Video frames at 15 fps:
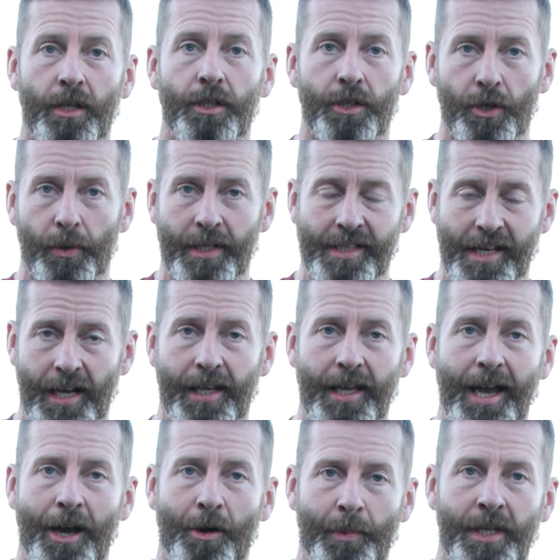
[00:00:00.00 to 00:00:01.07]
you know exactly
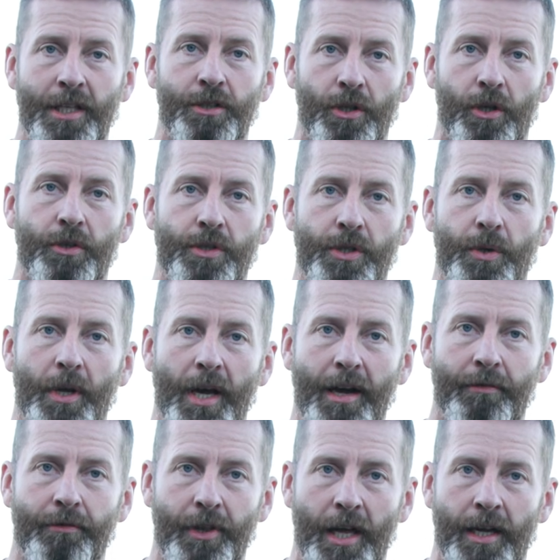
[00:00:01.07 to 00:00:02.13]
how many shots you
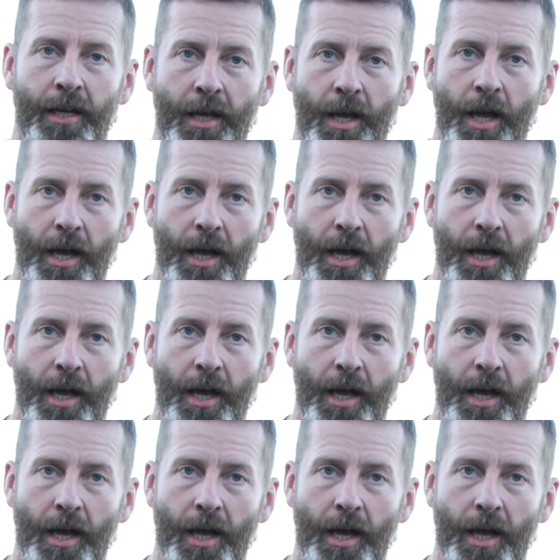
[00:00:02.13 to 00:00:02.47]
have then.